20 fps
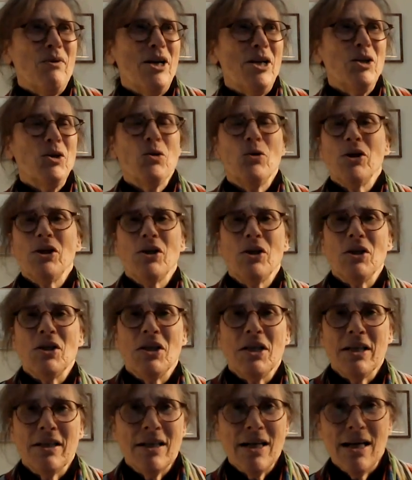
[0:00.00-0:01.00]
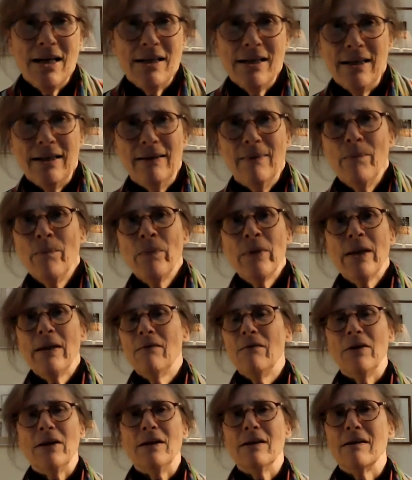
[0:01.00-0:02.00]
where Joyce is dictating
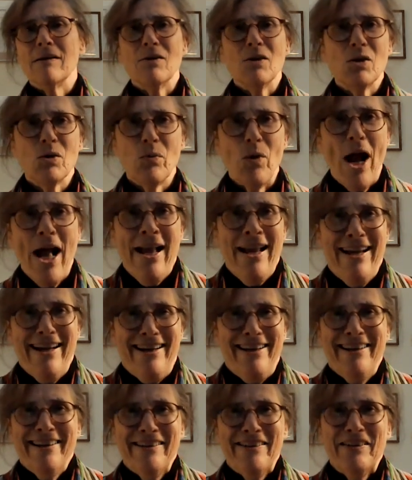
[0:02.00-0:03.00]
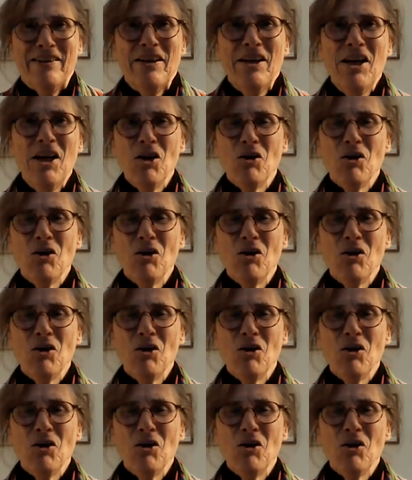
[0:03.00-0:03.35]
Finnegan's Wake and